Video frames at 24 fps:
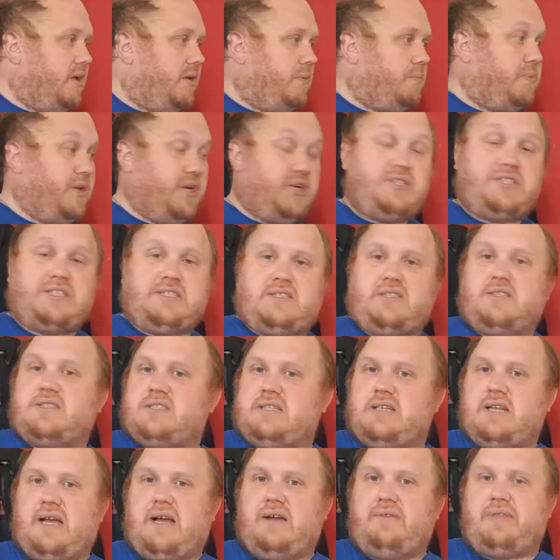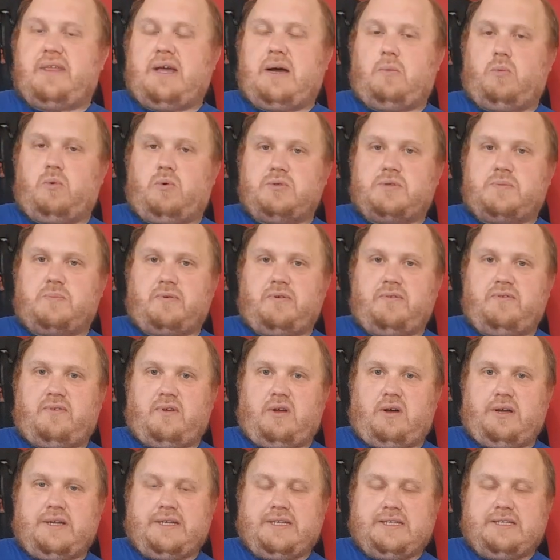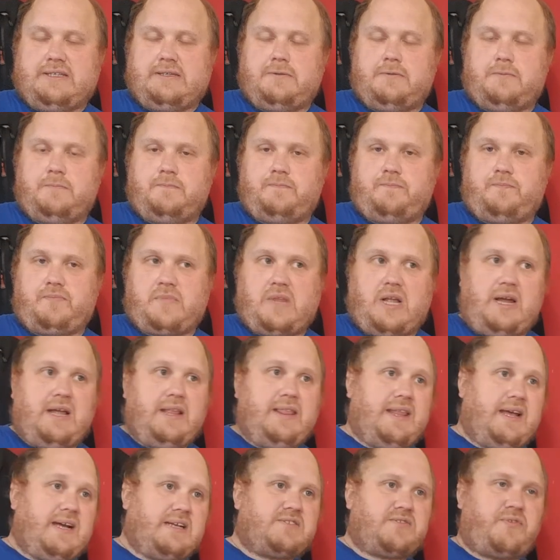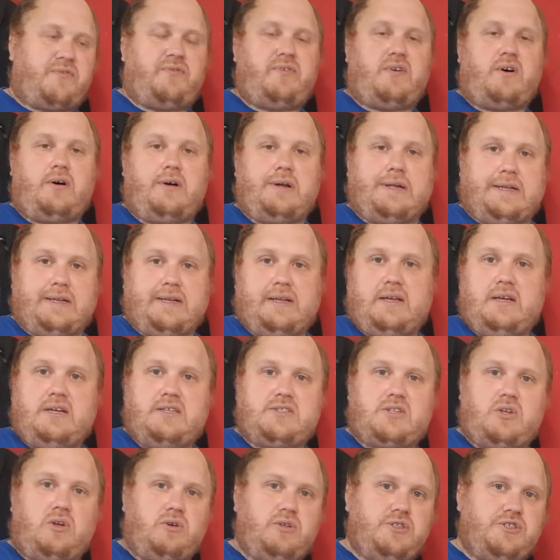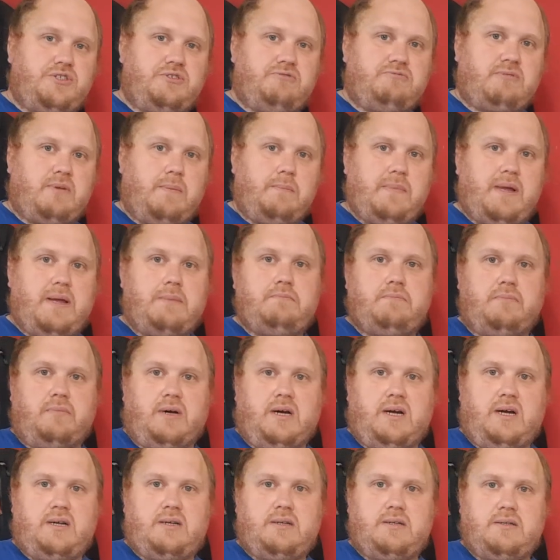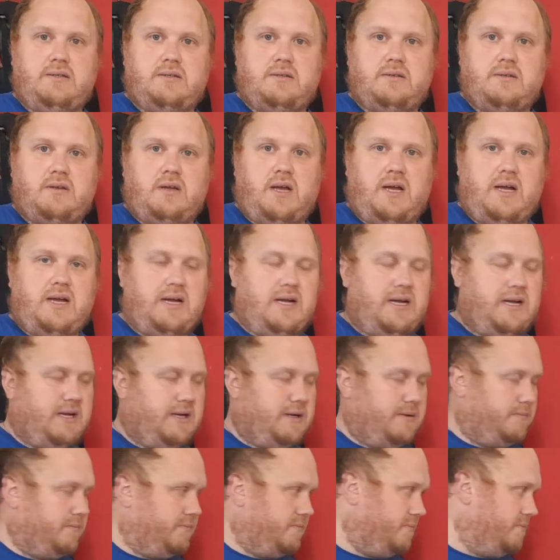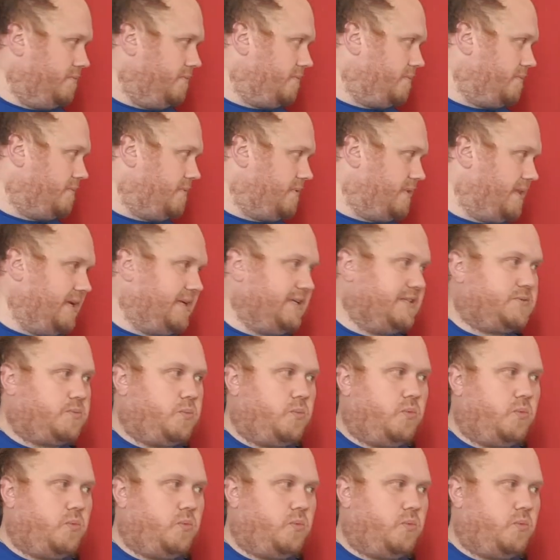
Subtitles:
because it doesn't have that waterproof lining. And that's fine, as long as you remember that it's